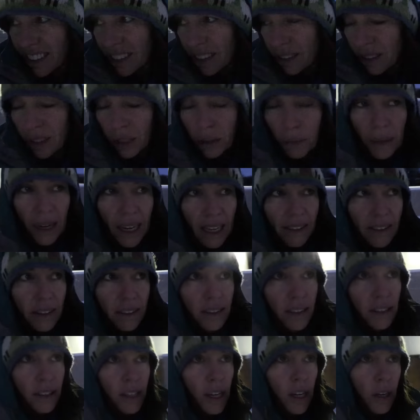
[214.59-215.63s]
too, too bad. The
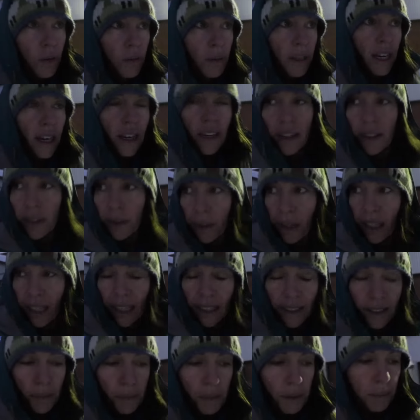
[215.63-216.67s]
snow we got on the
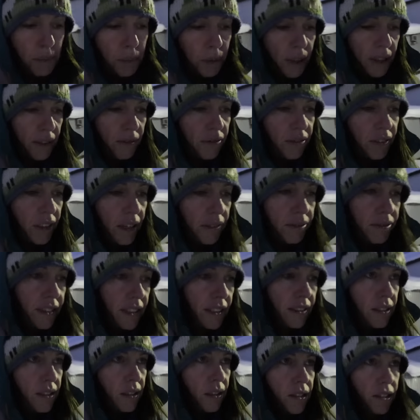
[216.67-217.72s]
weekend's been pretty
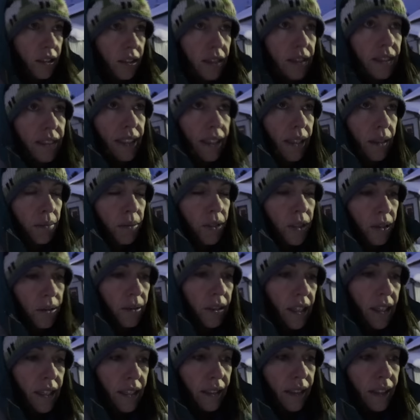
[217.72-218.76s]
fluffy, so it shouldn't take them too
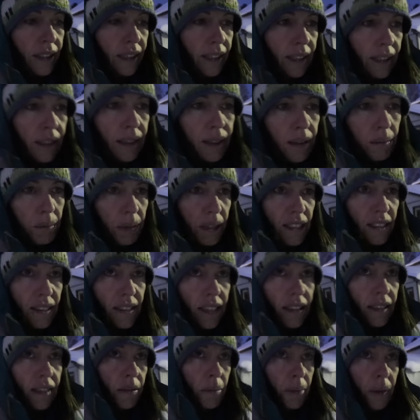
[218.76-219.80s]
long. But he
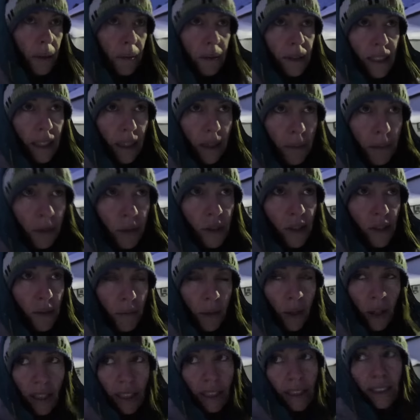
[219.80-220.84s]
said it'll probably take him most of the
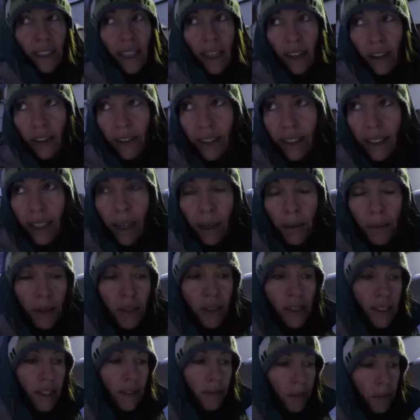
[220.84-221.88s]
morning to get all the
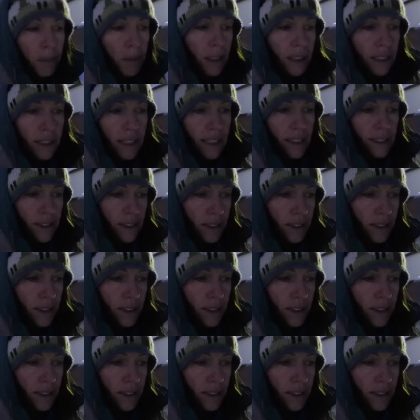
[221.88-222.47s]
neighbors and everybody done.